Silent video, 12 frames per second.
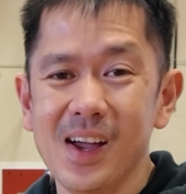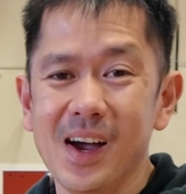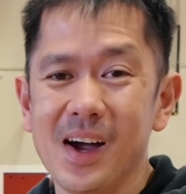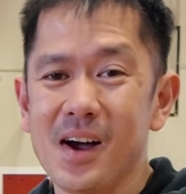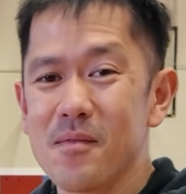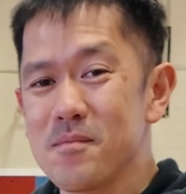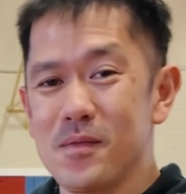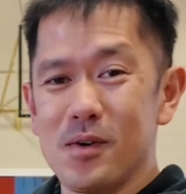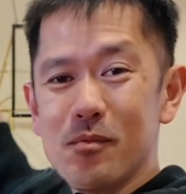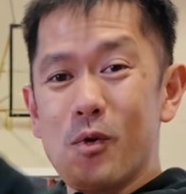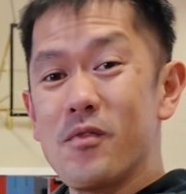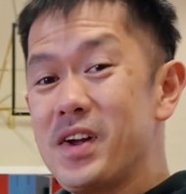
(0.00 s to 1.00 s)

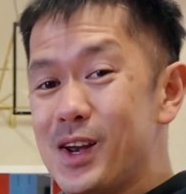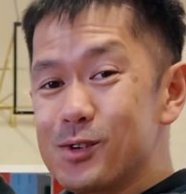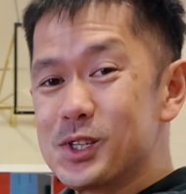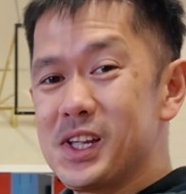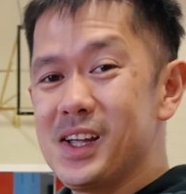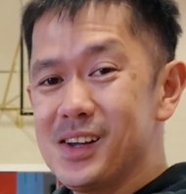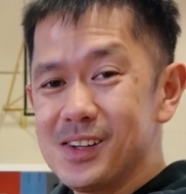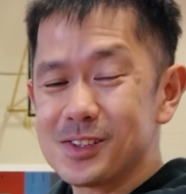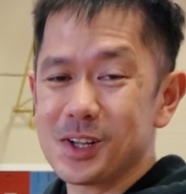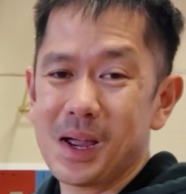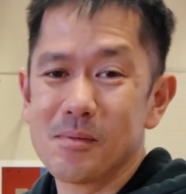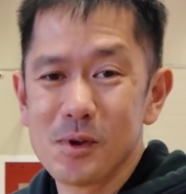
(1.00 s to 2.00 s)
More videos here
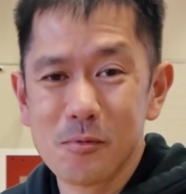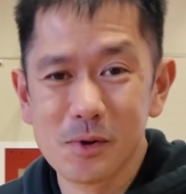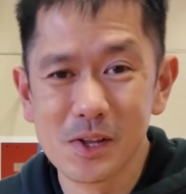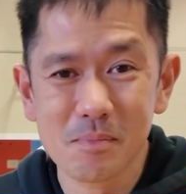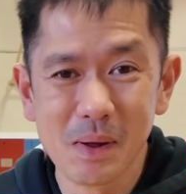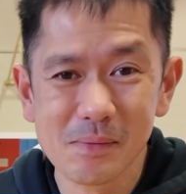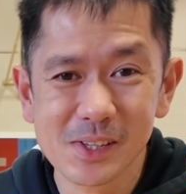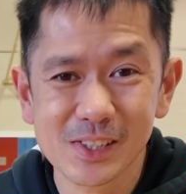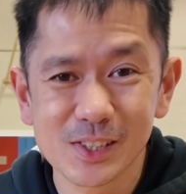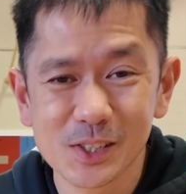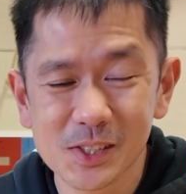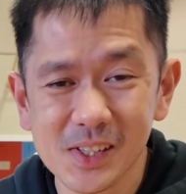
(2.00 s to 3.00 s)
to help you with your
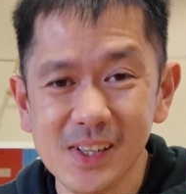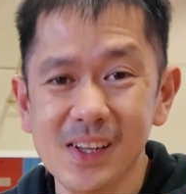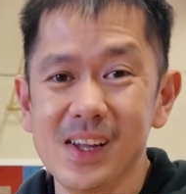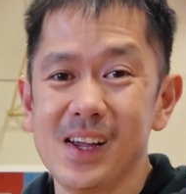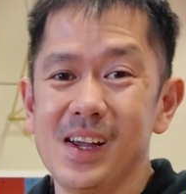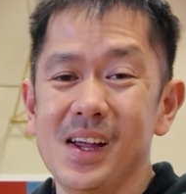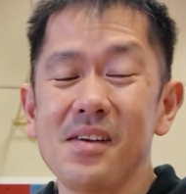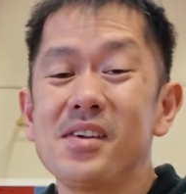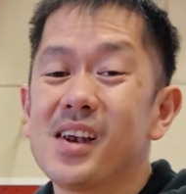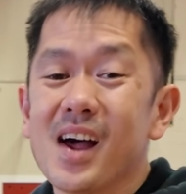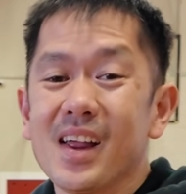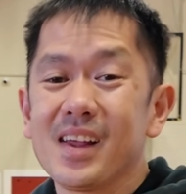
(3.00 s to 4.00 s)
badminton journey. If
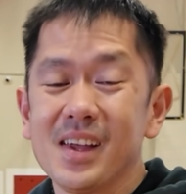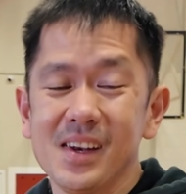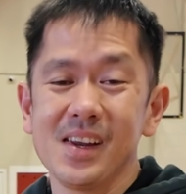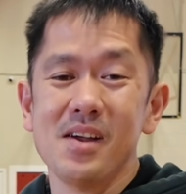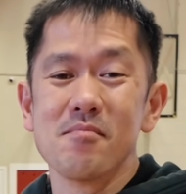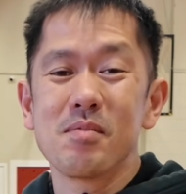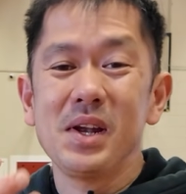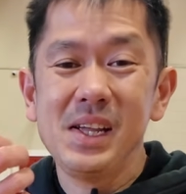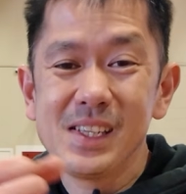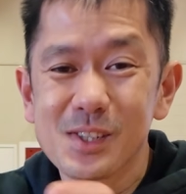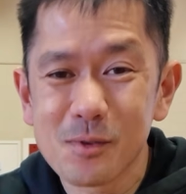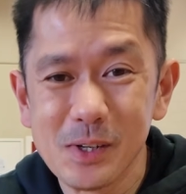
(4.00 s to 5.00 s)
you like it,
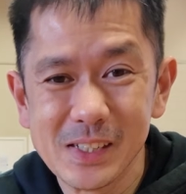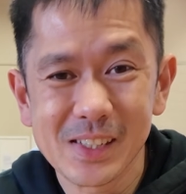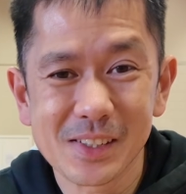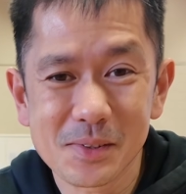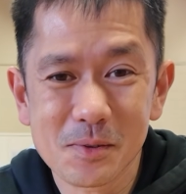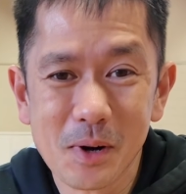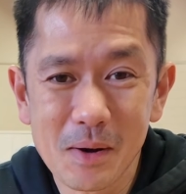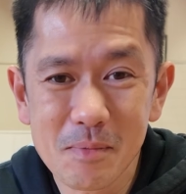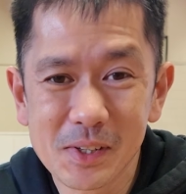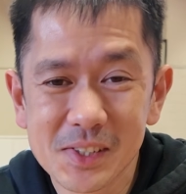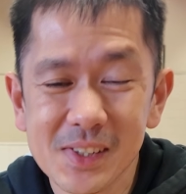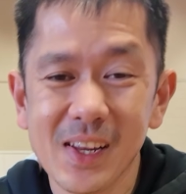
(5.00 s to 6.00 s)
please squeeze the subscribe
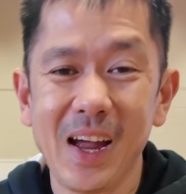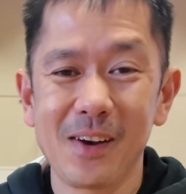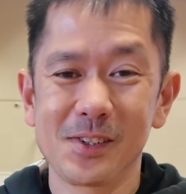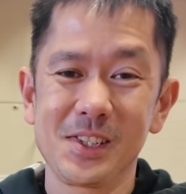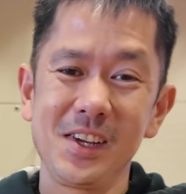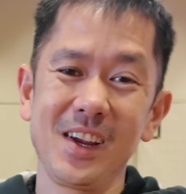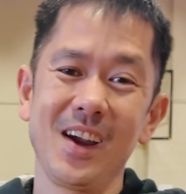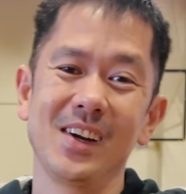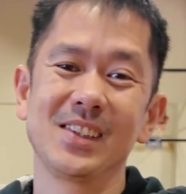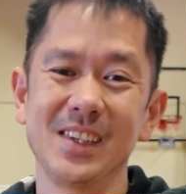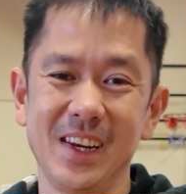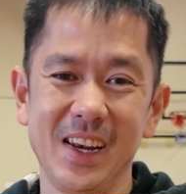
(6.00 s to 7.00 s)
button, and I'll see you
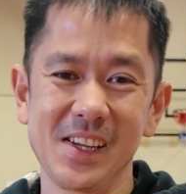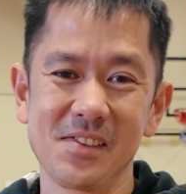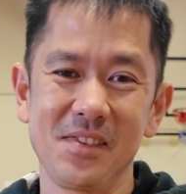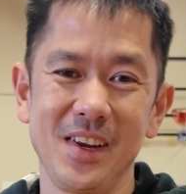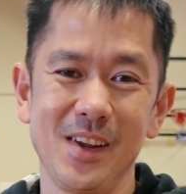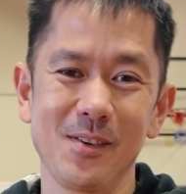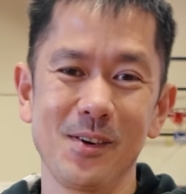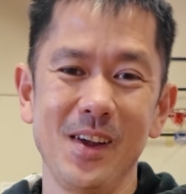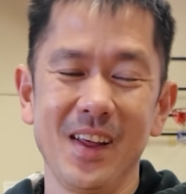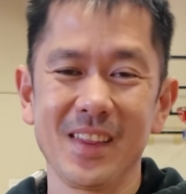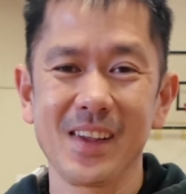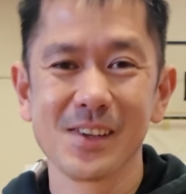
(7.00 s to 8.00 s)
guys in the next video.
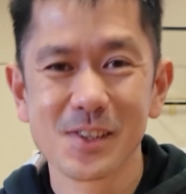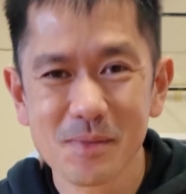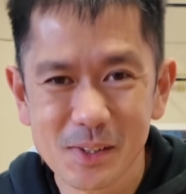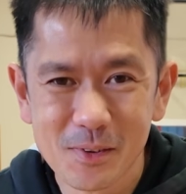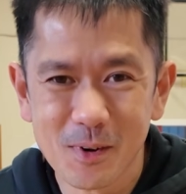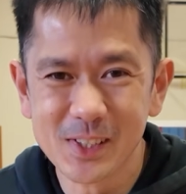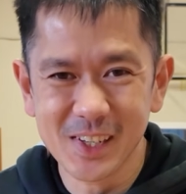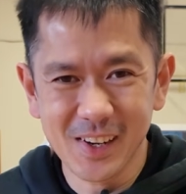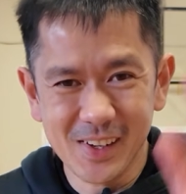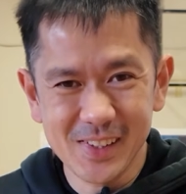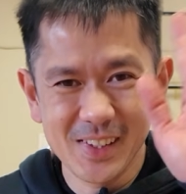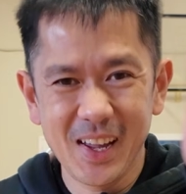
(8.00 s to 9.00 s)
Thank you so much for watching,
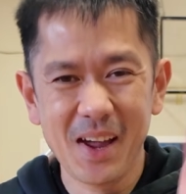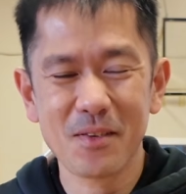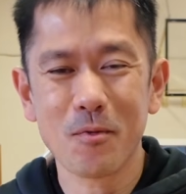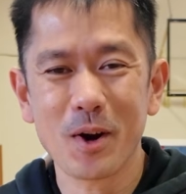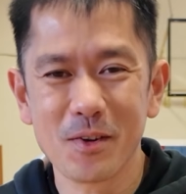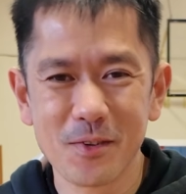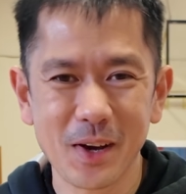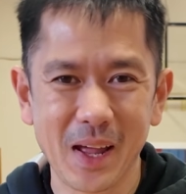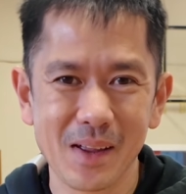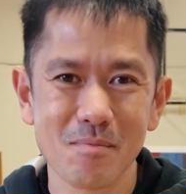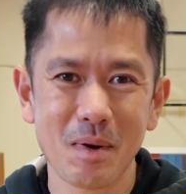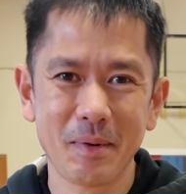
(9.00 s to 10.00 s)
guys. Have a wonderful
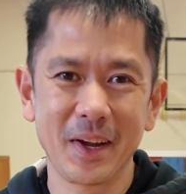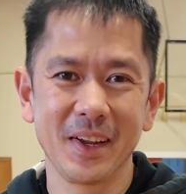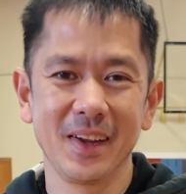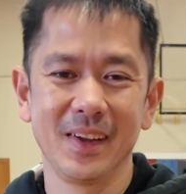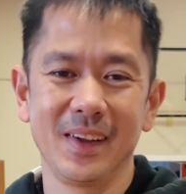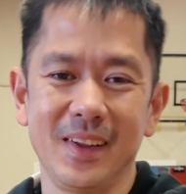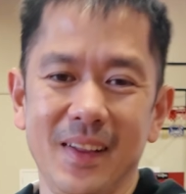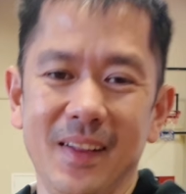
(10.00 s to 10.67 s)
day. Bye-bye.